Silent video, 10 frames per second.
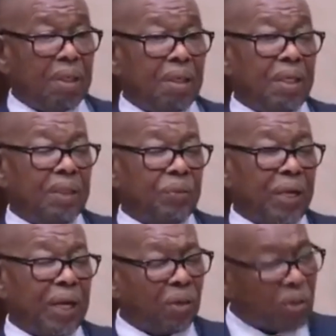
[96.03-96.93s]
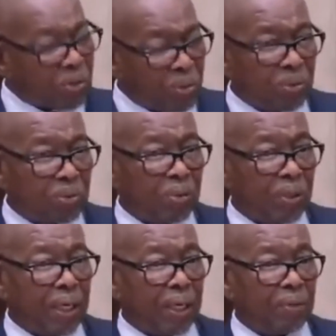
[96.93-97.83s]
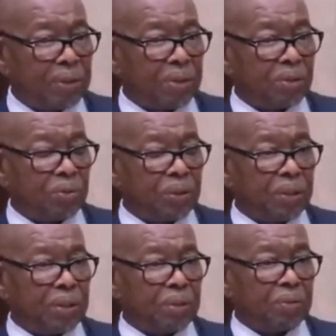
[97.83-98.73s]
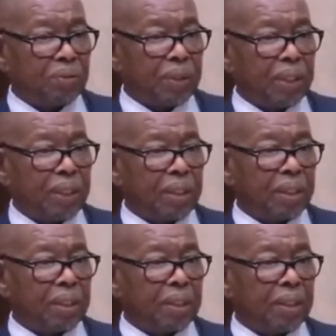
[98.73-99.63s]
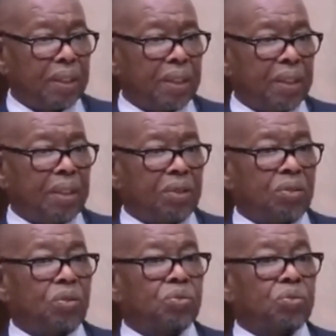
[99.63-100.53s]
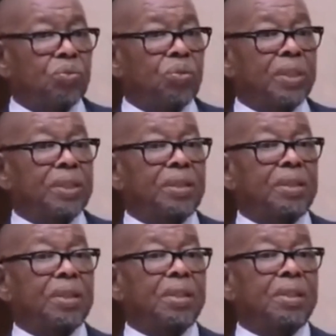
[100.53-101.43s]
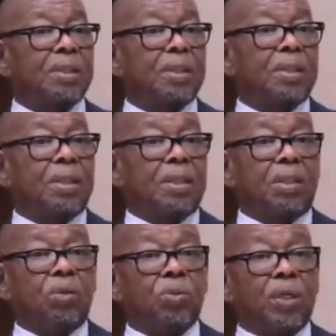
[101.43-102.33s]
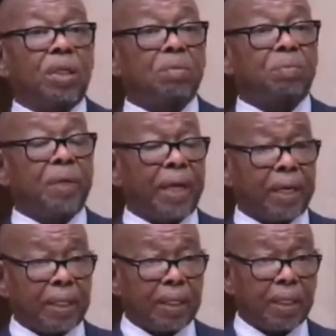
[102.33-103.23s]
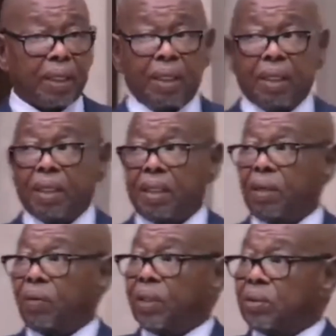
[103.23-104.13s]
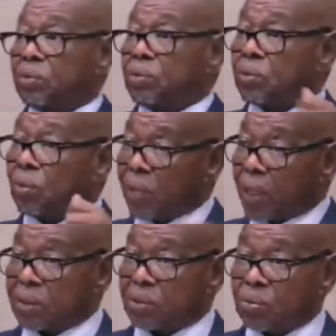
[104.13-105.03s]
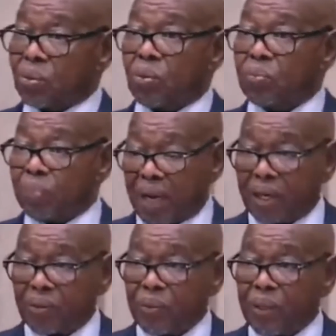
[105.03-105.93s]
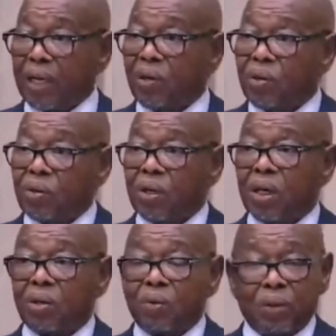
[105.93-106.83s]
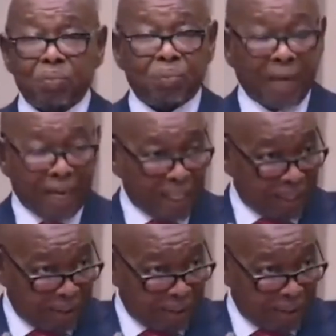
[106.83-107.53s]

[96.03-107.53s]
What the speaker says: And we are not going to allow a situation where those who are still looking back, they want to draw us to go back. We are no longer going back.